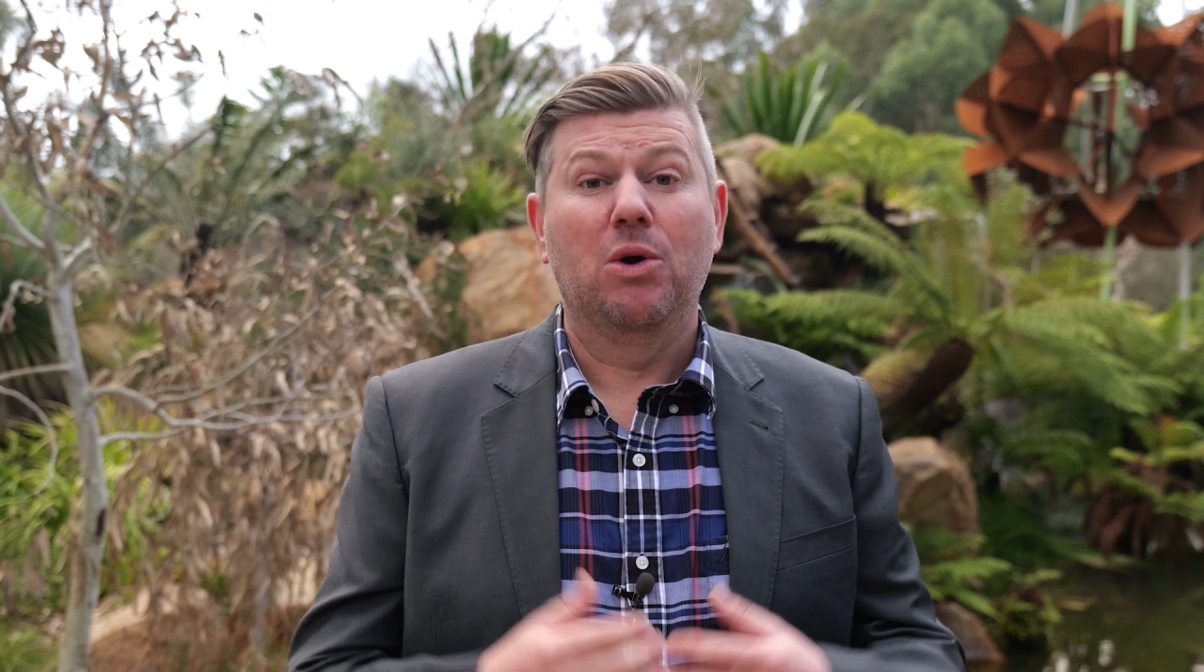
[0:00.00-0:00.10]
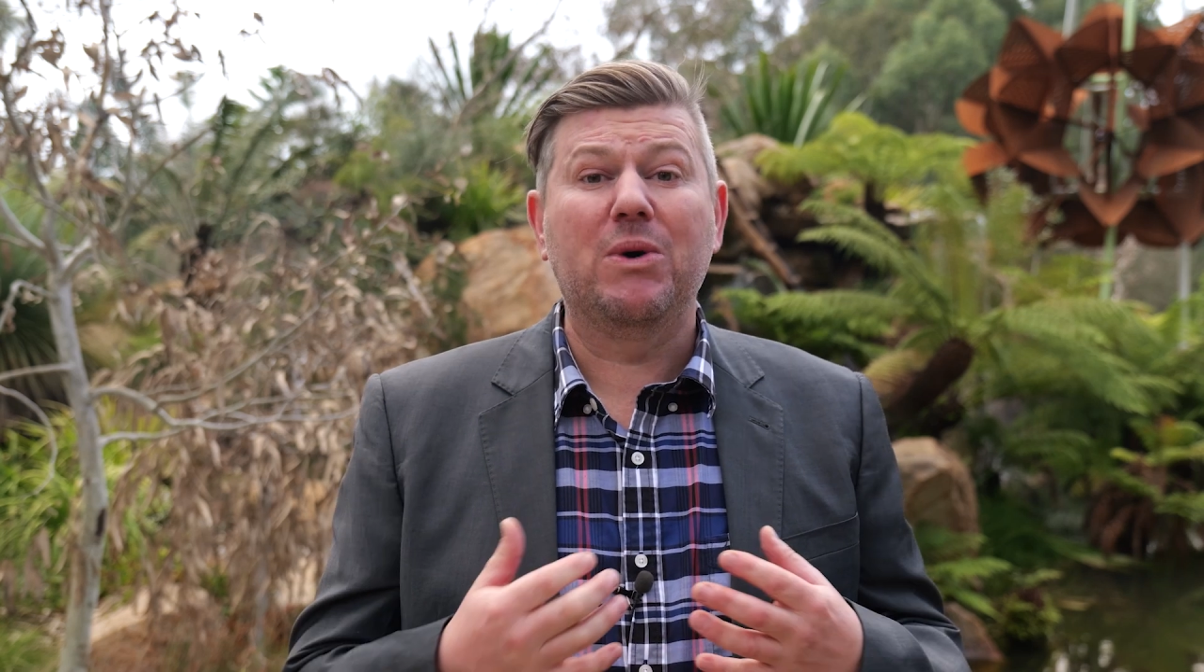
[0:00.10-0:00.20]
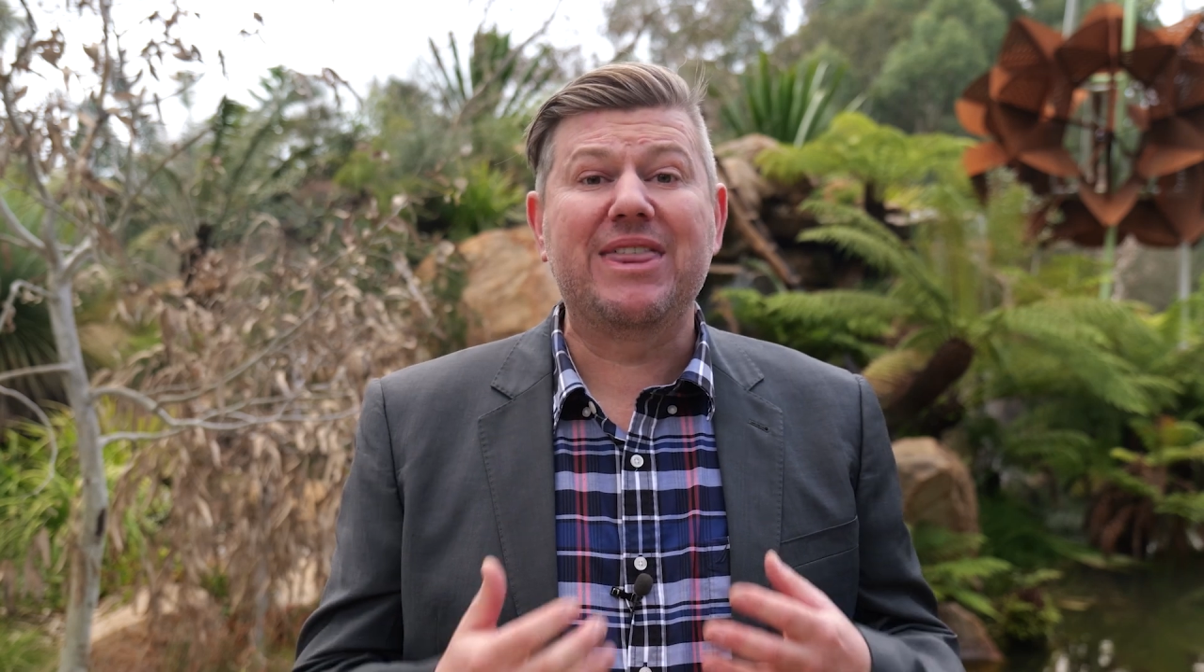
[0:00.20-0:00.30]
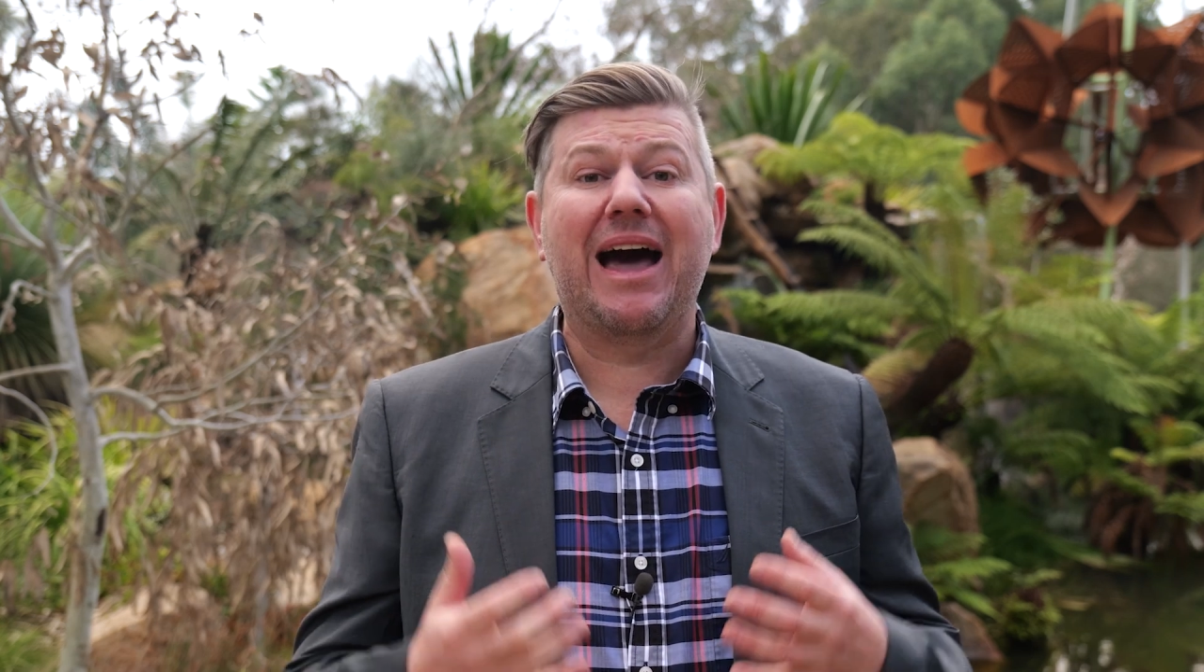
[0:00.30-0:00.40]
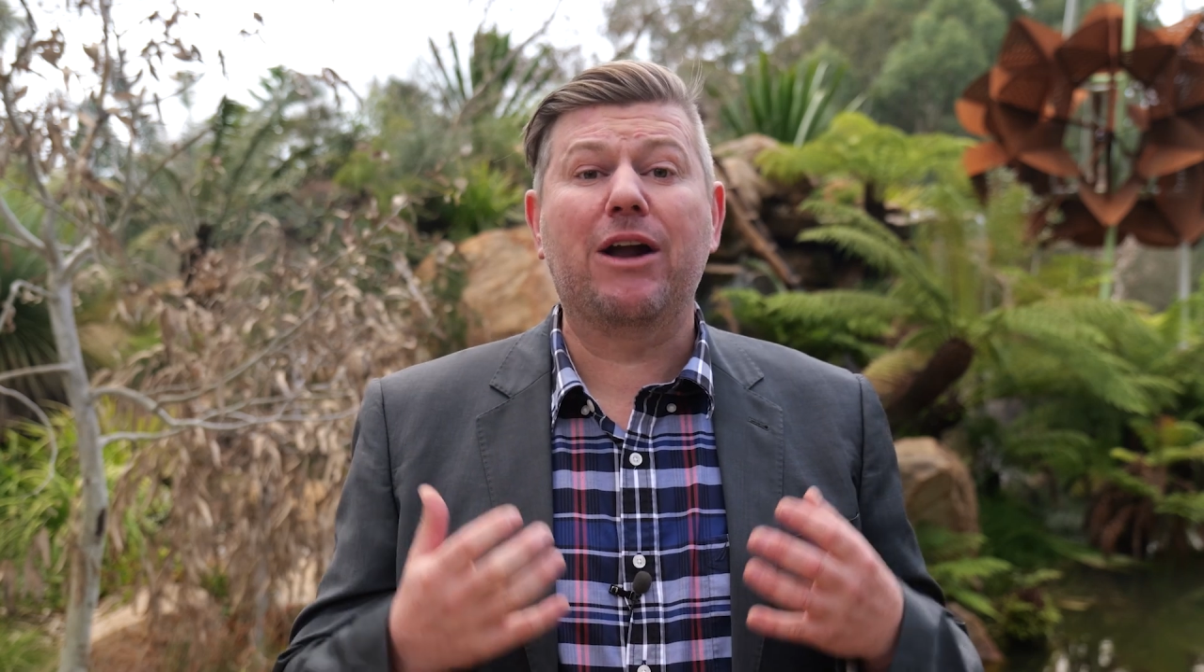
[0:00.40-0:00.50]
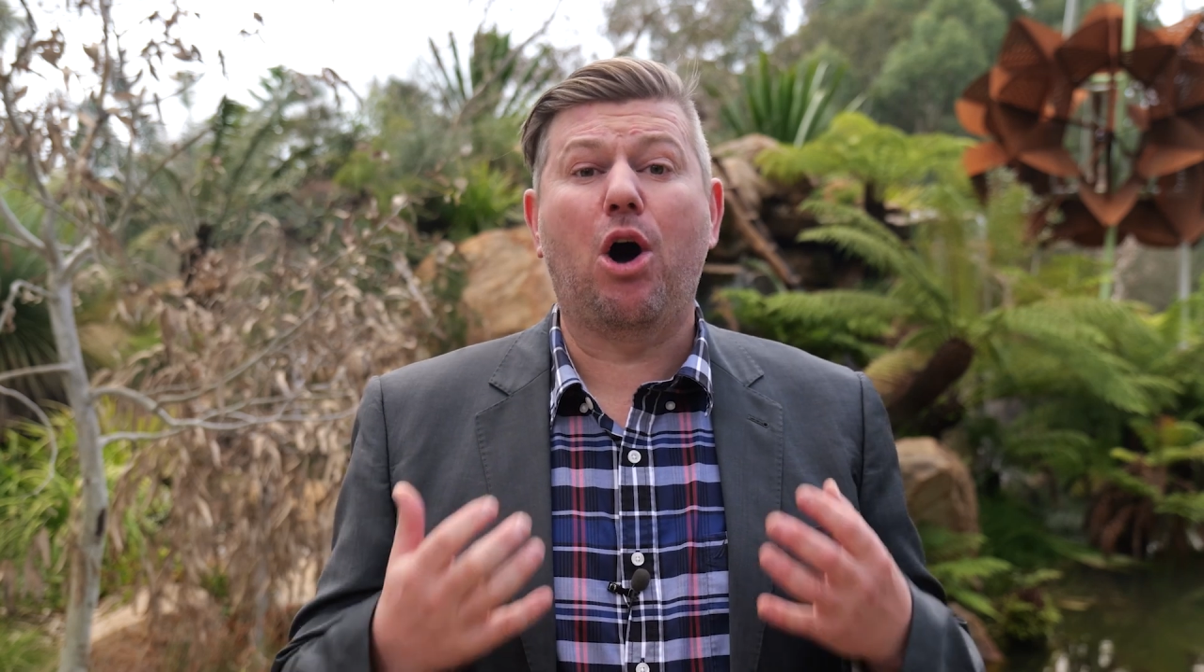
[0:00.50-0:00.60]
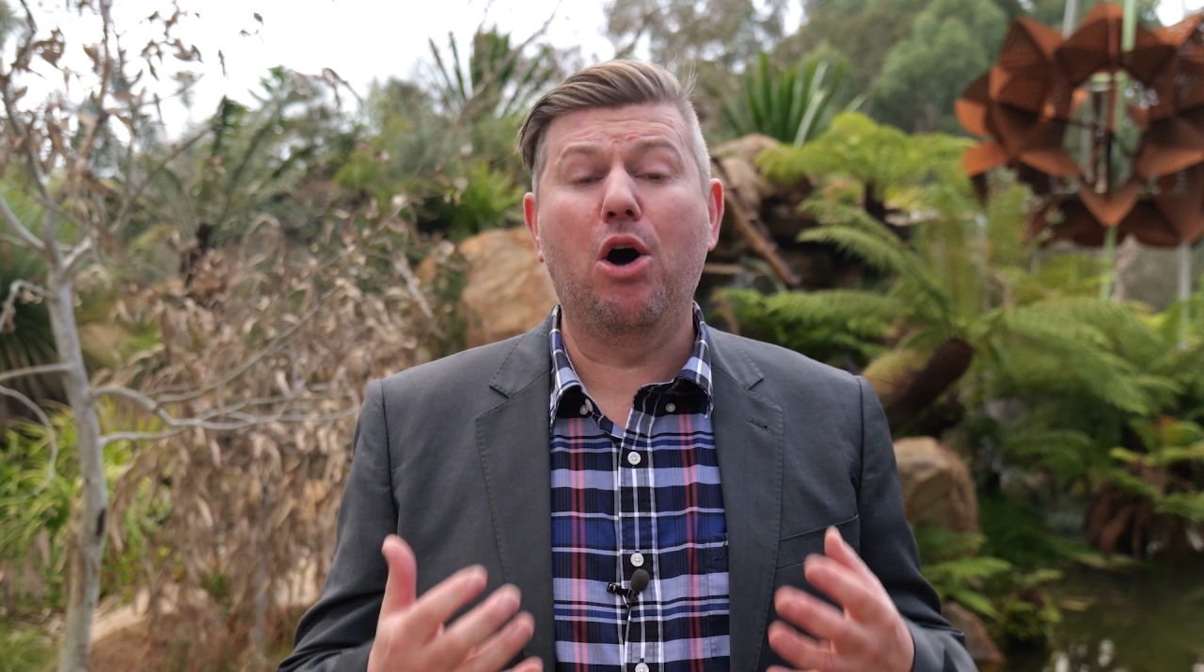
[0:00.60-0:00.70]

without